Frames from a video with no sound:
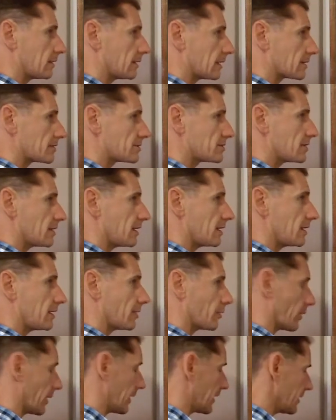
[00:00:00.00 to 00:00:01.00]
next year
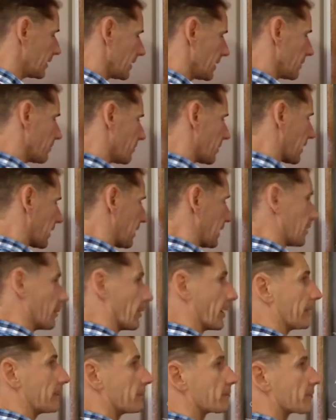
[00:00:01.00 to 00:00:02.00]
anyway. But
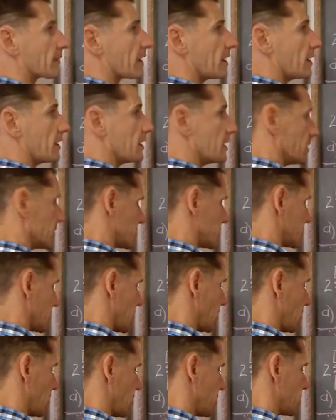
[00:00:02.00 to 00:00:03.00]
anyway,
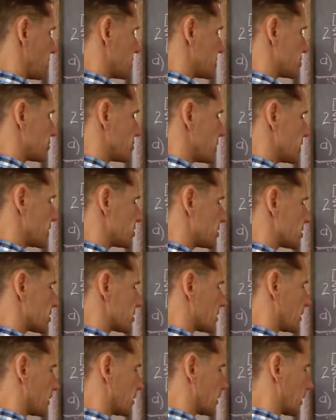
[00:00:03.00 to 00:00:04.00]
so the switch is
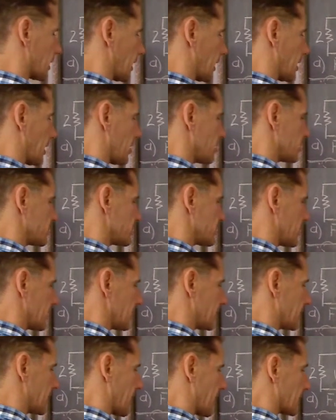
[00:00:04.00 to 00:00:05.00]
still closed. The
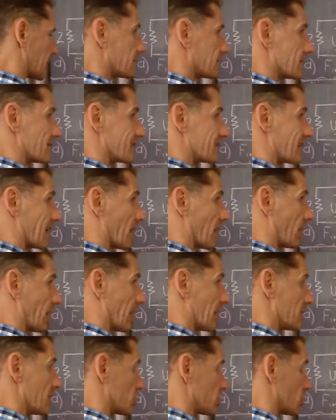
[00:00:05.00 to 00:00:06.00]
inductor is now
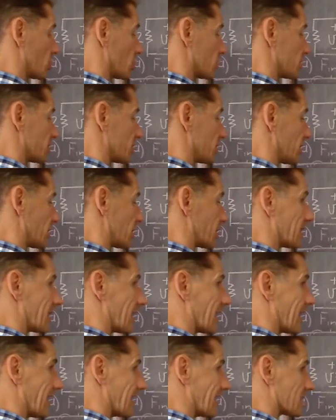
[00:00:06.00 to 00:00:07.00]
a short circuit
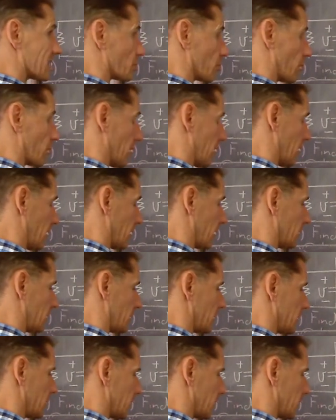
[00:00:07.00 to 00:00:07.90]
as well.